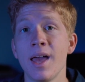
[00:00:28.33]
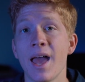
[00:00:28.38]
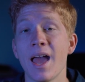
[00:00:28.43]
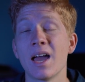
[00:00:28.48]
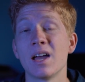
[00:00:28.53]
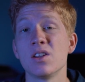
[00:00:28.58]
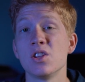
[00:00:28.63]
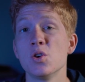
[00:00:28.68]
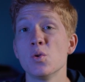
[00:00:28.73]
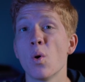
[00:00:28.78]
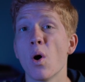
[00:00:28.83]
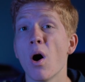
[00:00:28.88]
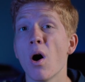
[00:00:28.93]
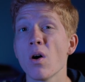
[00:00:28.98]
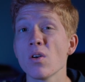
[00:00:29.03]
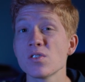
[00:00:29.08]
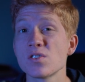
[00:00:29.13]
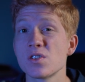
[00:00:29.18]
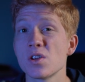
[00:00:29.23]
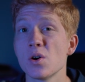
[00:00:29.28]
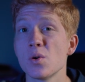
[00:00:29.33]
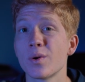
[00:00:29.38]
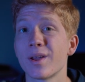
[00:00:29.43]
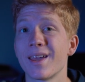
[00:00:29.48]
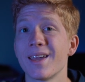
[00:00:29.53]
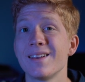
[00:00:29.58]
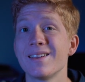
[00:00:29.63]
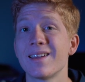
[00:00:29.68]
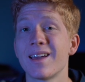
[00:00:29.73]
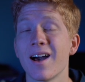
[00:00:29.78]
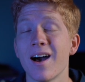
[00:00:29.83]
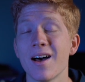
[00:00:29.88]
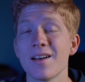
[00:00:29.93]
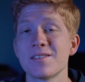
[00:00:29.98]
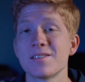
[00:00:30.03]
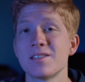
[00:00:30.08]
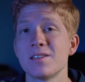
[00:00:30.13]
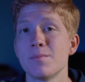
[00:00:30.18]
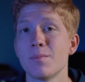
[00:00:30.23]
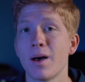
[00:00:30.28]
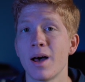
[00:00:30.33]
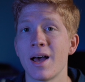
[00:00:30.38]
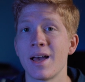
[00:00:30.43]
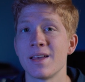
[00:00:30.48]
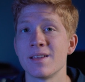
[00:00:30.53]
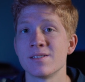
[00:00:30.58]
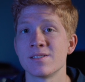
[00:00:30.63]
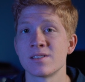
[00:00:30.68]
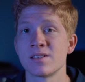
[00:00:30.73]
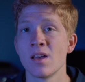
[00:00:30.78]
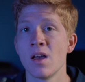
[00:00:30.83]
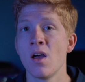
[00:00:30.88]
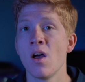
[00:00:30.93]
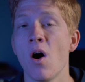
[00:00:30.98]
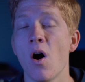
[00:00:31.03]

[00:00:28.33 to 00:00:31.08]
And you also can customize